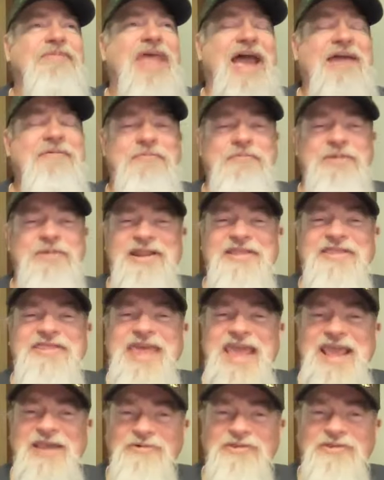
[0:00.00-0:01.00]
going to
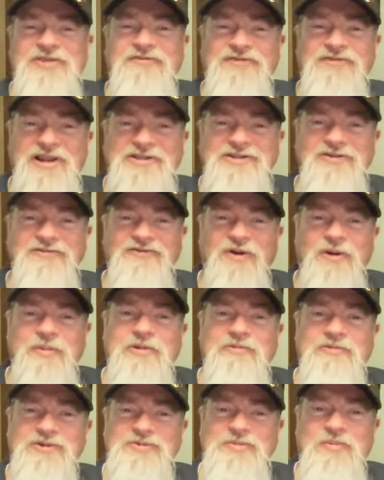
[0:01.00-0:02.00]
think with the Fresno
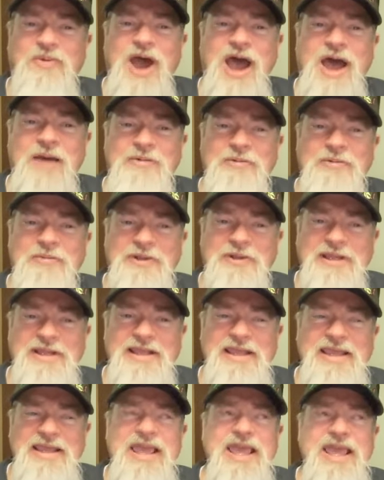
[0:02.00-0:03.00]
Informer, it was
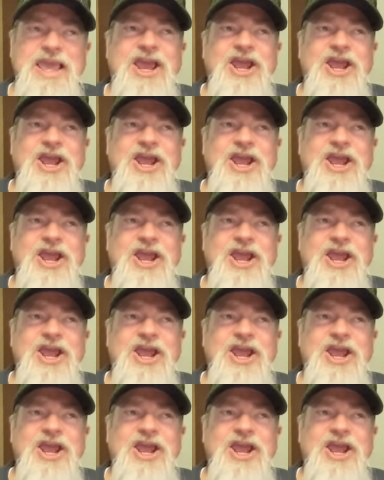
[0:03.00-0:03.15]
probably